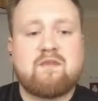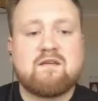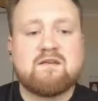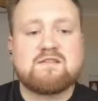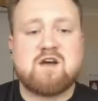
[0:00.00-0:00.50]

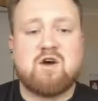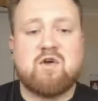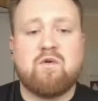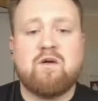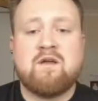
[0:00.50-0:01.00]

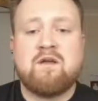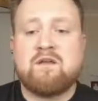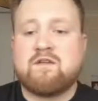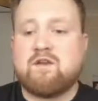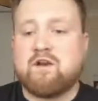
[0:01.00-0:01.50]
So,
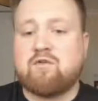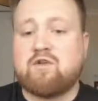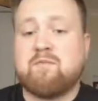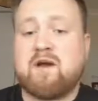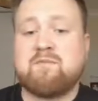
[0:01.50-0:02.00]
you
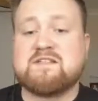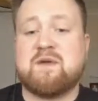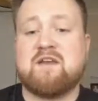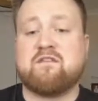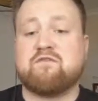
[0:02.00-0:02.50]
might be
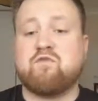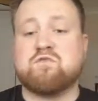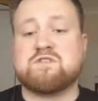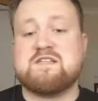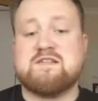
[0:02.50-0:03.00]
spending
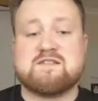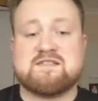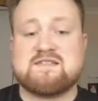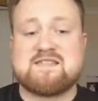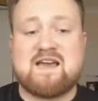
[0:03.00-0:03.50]
40 to
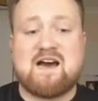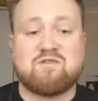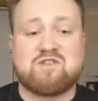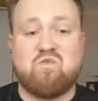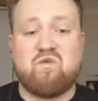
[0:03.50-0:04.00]
60 hours
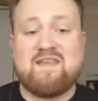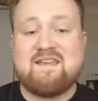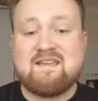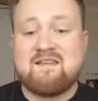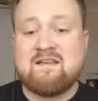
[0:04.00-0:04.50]
a week